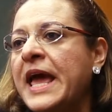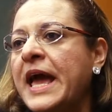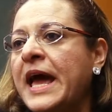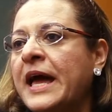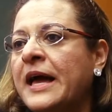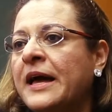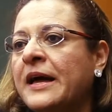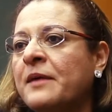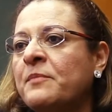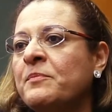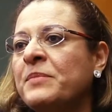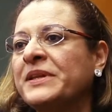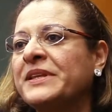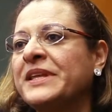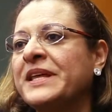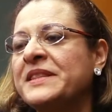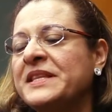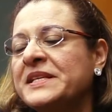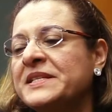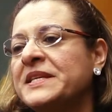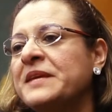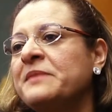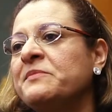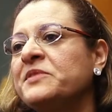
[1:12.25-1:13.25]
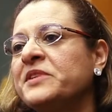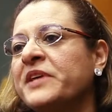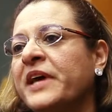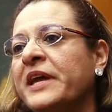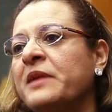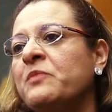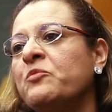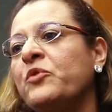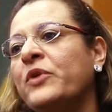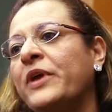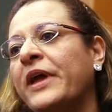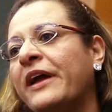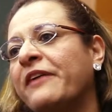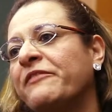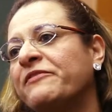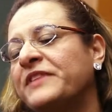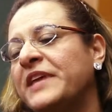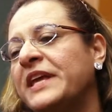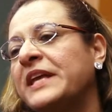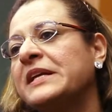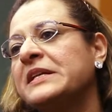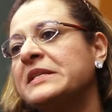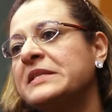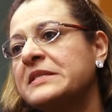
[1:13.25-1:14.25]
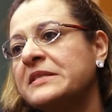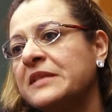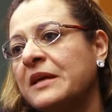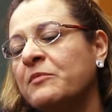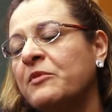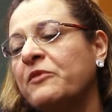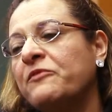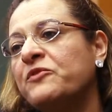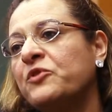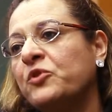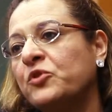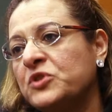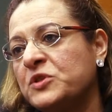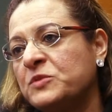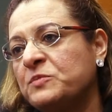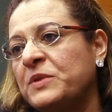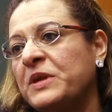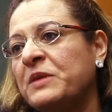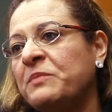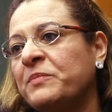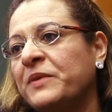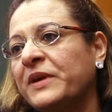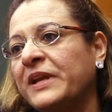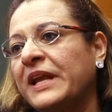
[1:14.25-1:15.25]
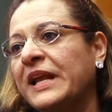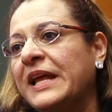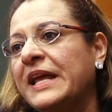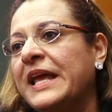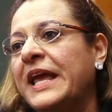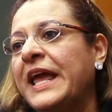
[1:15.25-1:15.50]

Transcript: But at the same time, we have taken some of those people